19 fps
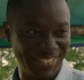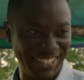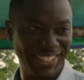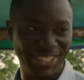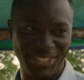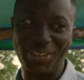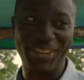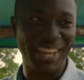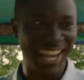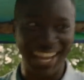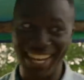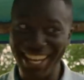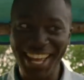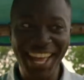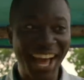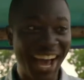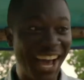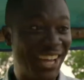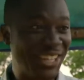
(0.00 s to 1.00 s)
it's true. Yeah,
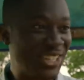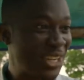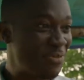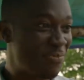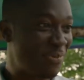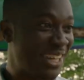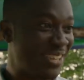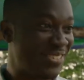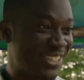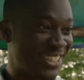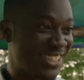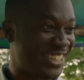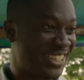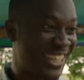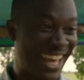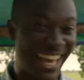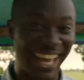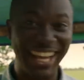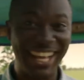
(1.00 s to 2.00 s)
I don't believe it just
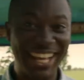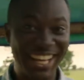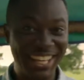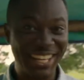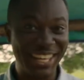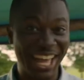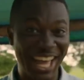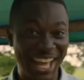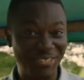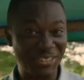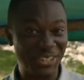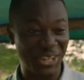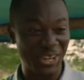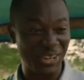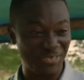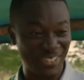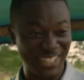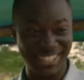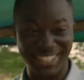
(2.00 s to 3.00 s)
yet. You haven't
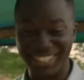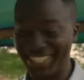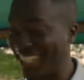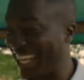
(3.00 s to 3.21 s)
got me just